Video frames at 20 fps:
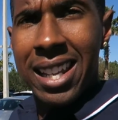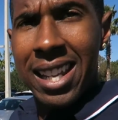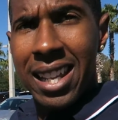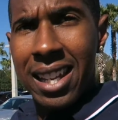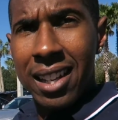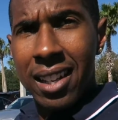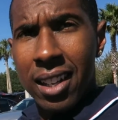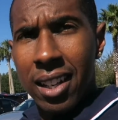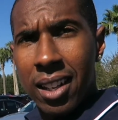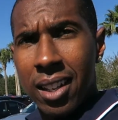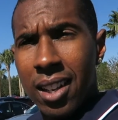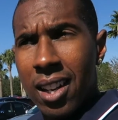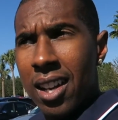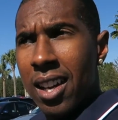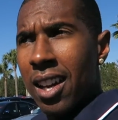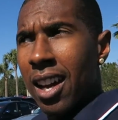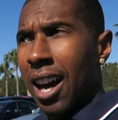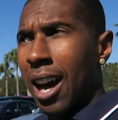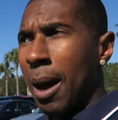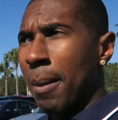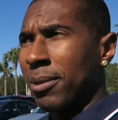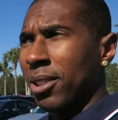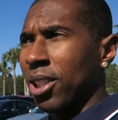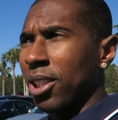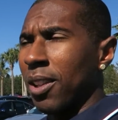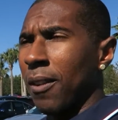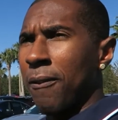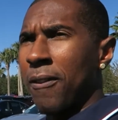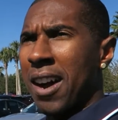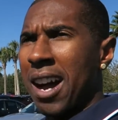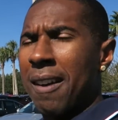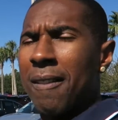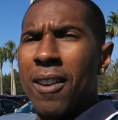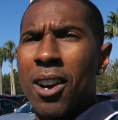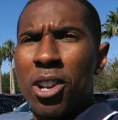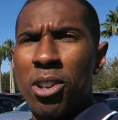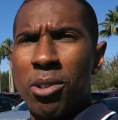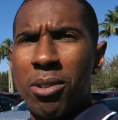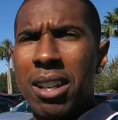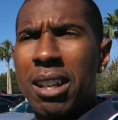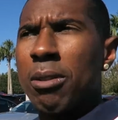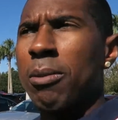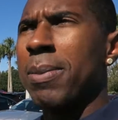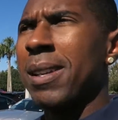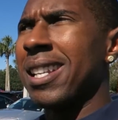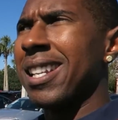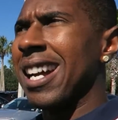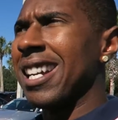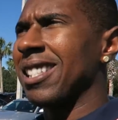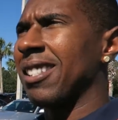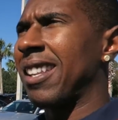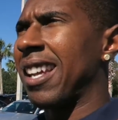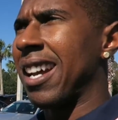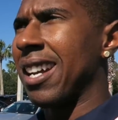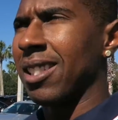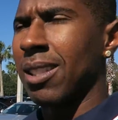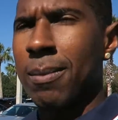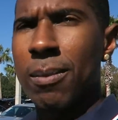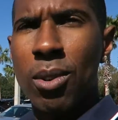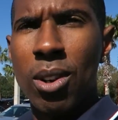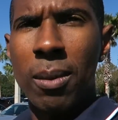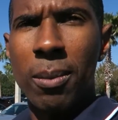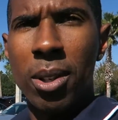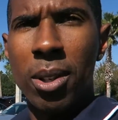here to the 500, it would be nice if they had some more in